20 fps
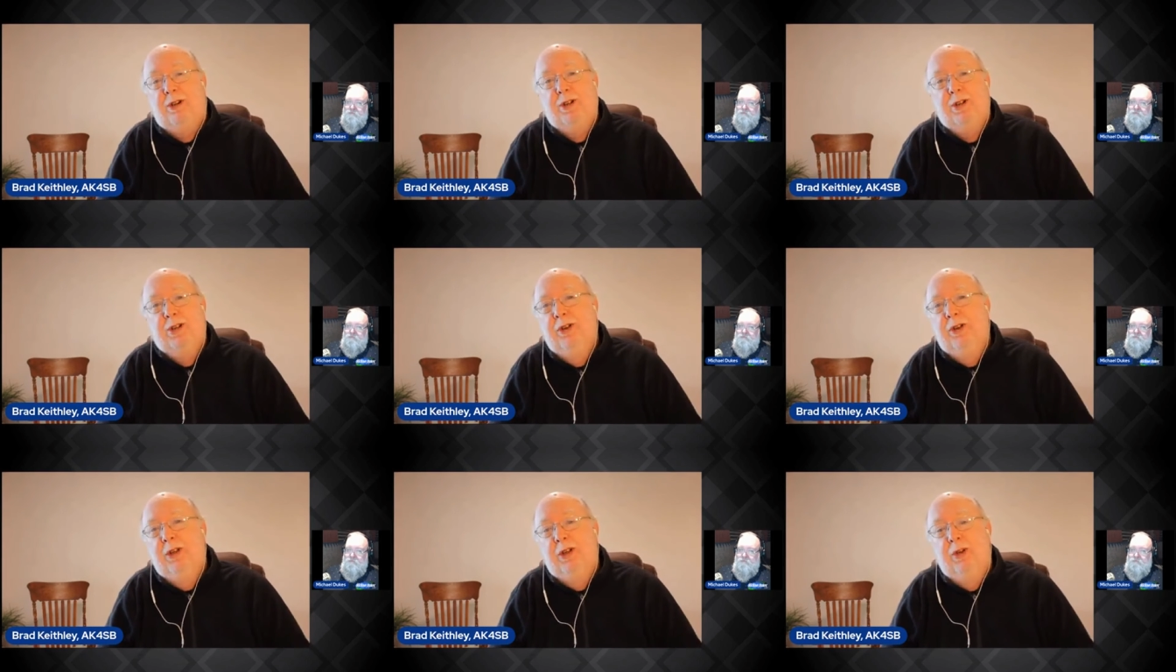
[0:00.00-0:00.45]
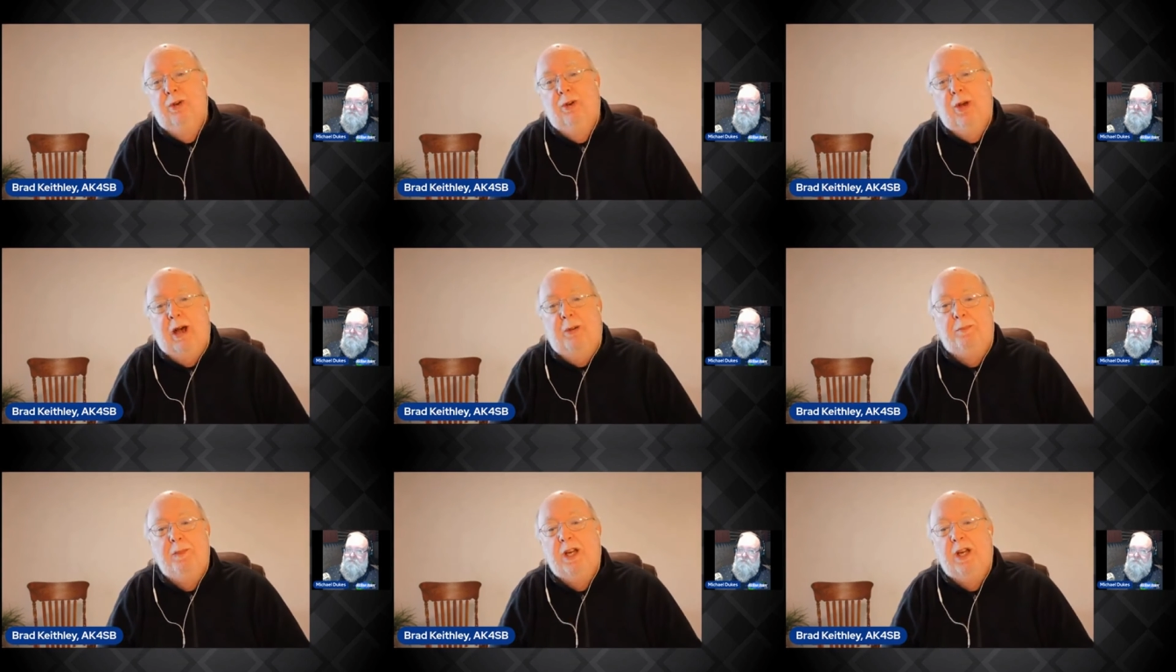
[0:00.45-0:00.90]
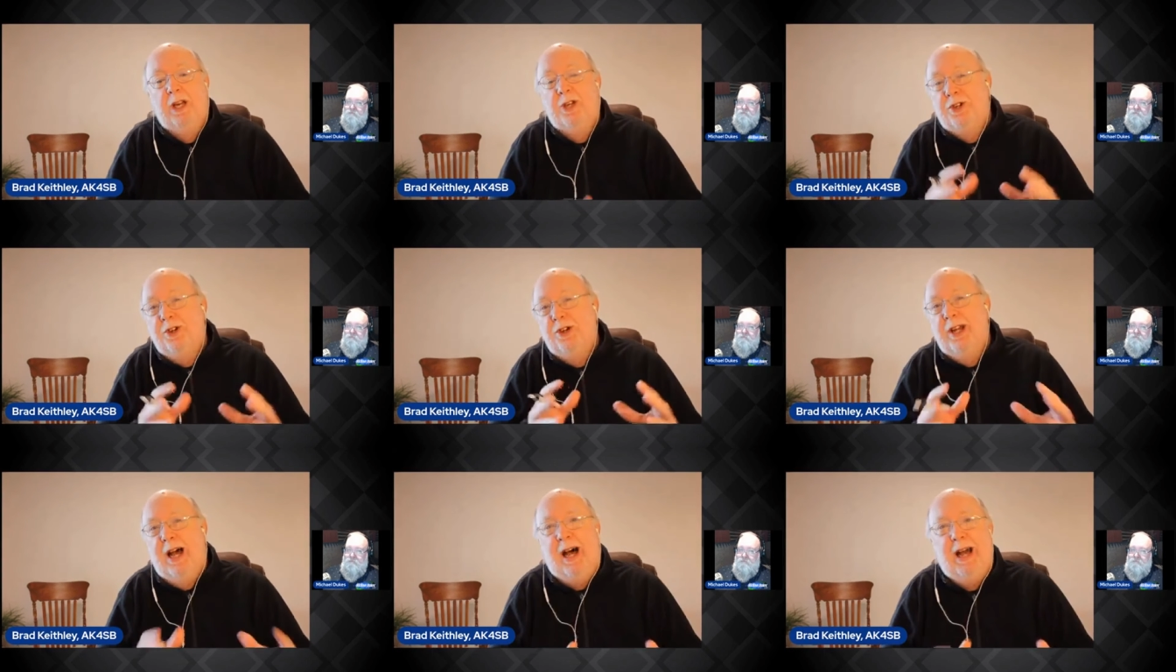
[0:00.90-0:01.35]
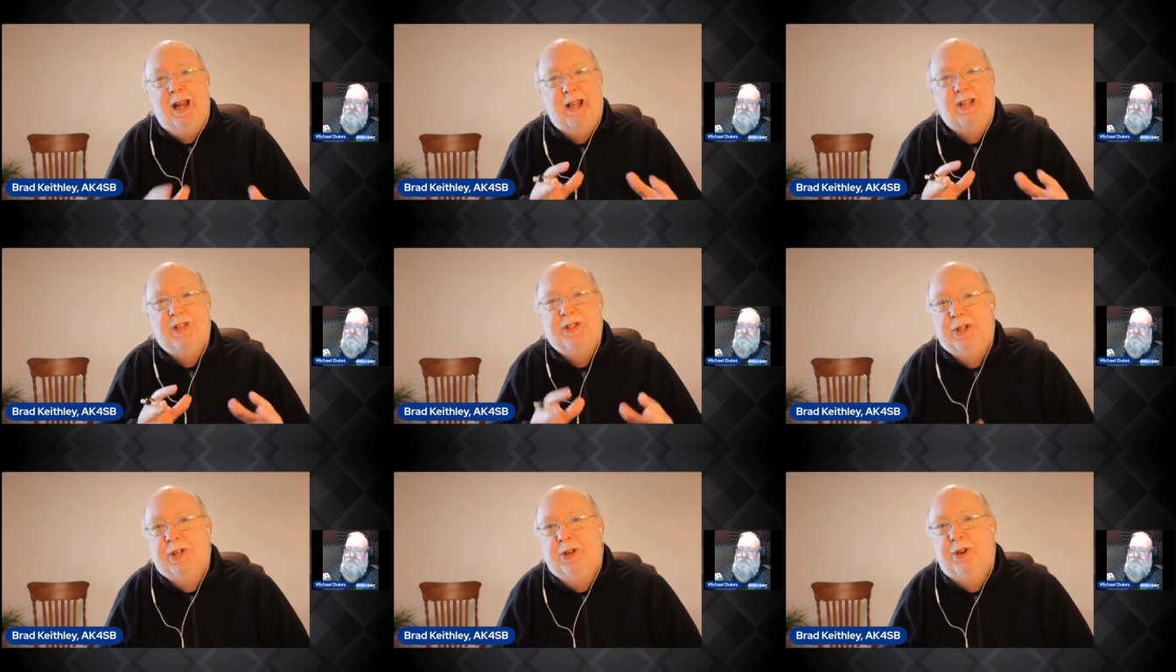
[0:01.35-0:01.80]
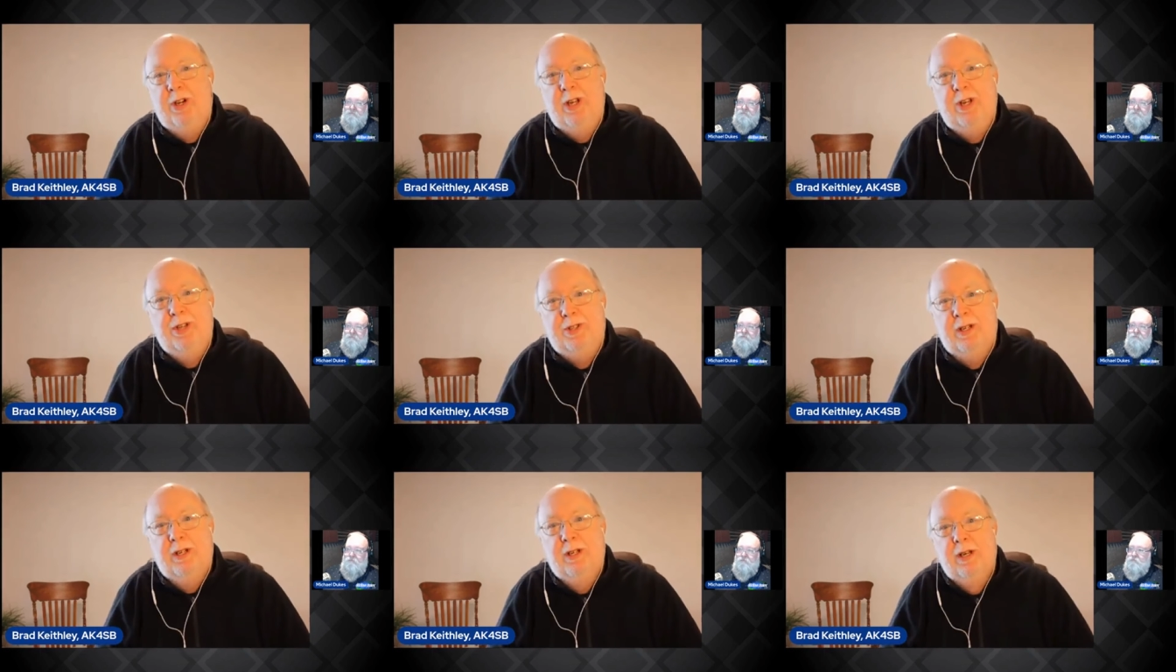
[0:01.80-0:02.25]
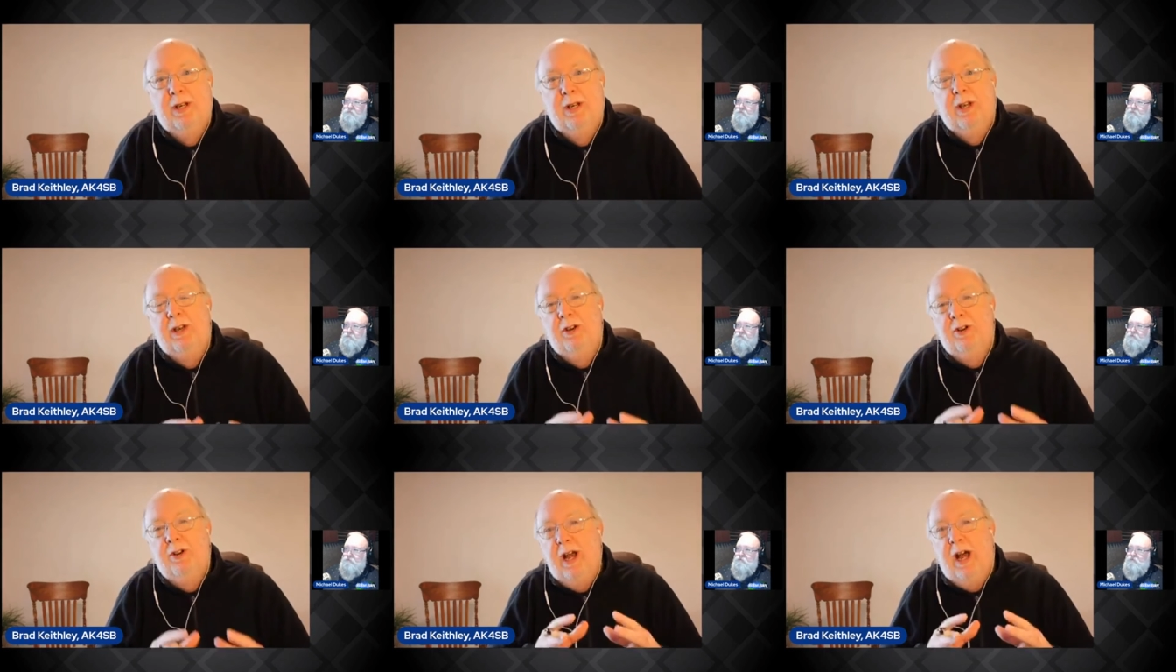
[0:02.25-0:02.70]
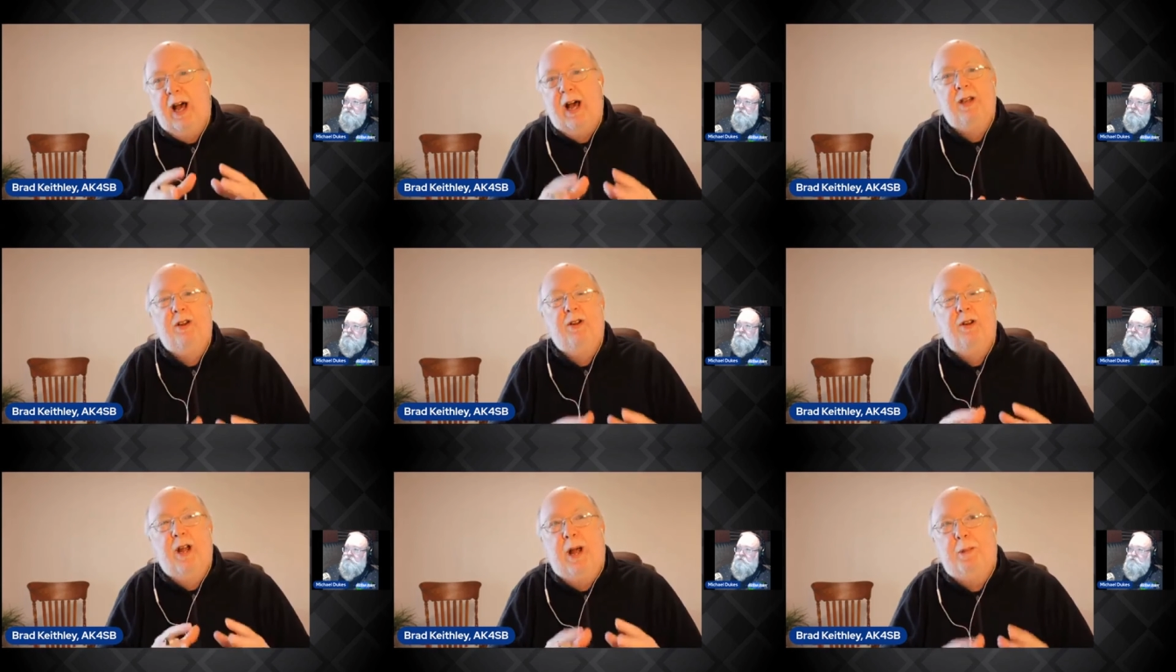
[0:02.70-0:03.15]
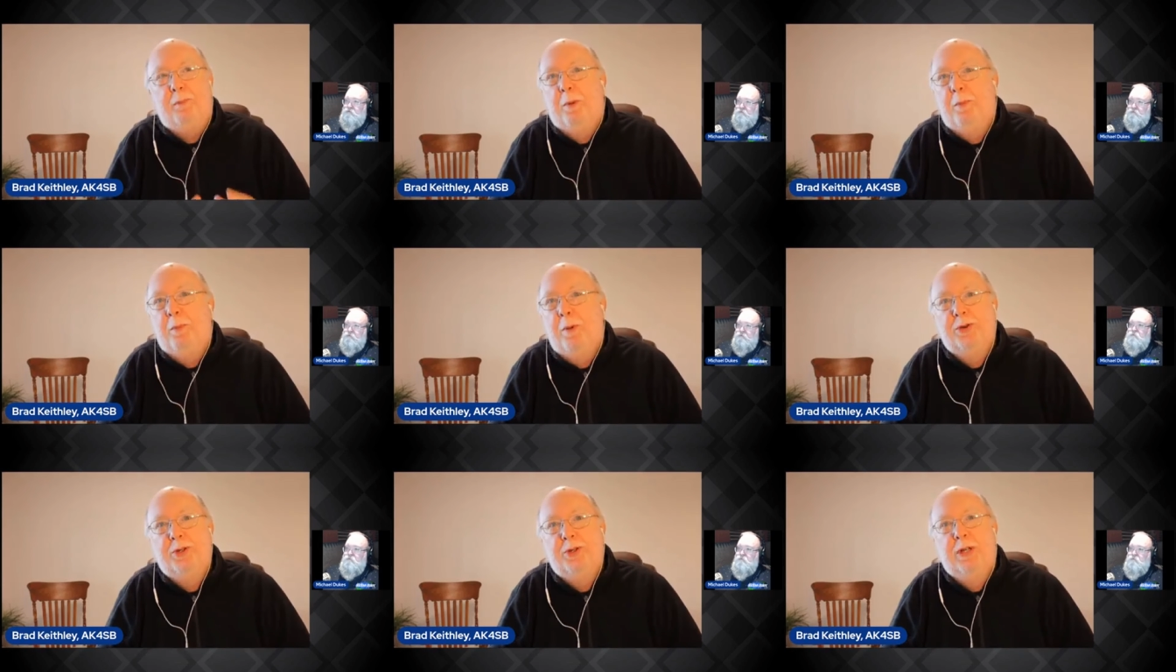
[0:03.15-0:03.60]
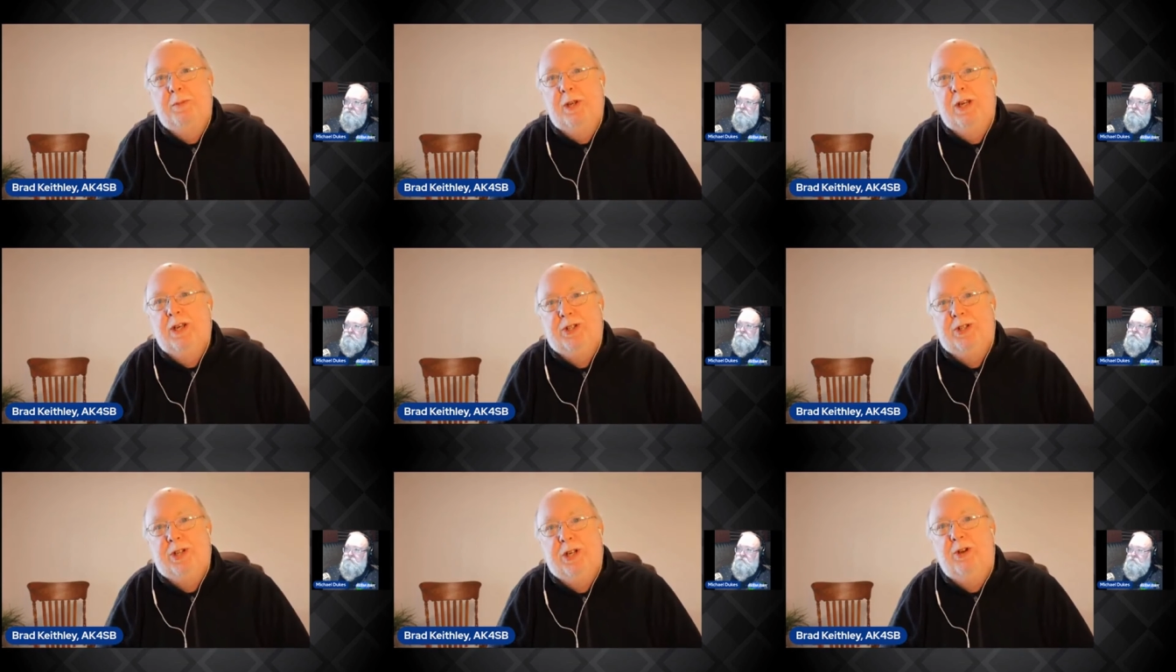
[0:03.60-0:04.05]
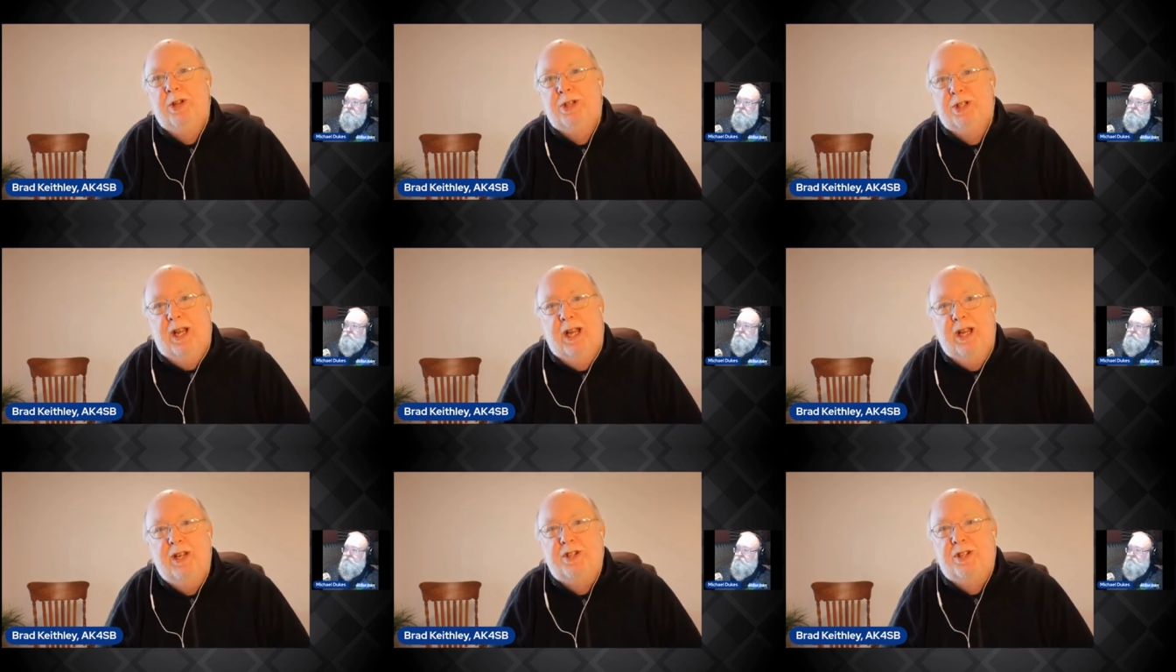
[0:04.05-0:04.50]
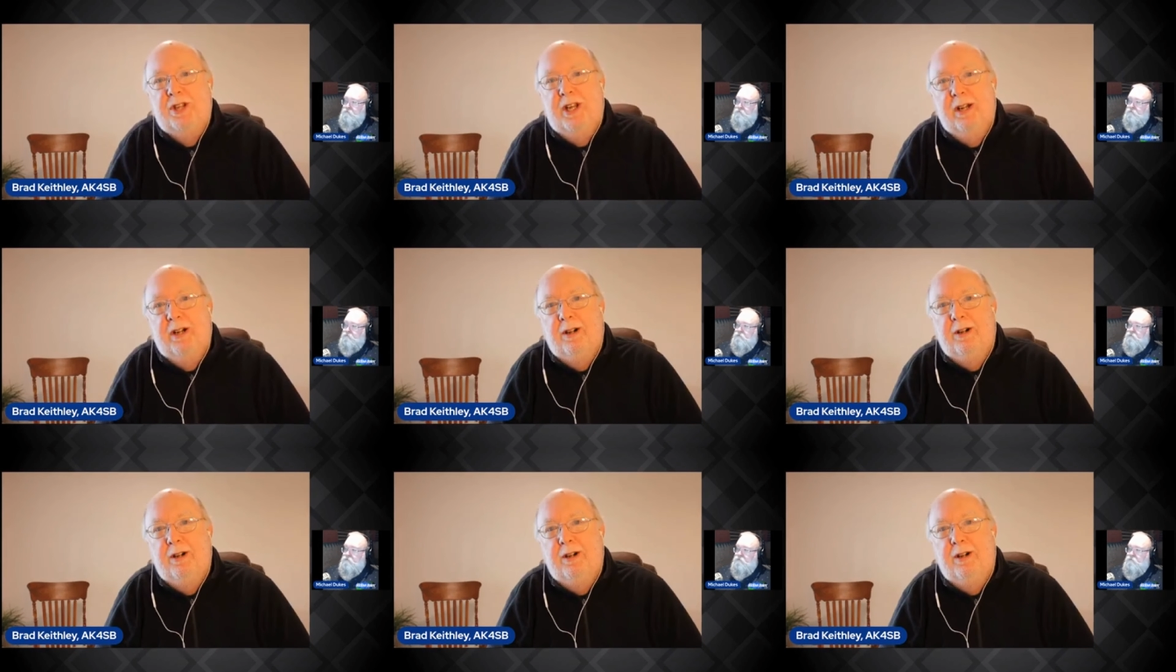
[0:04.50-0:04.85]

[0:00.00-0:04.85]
tuning you out, because you're not a serious. You're not you're not proposing to be a serious legislator.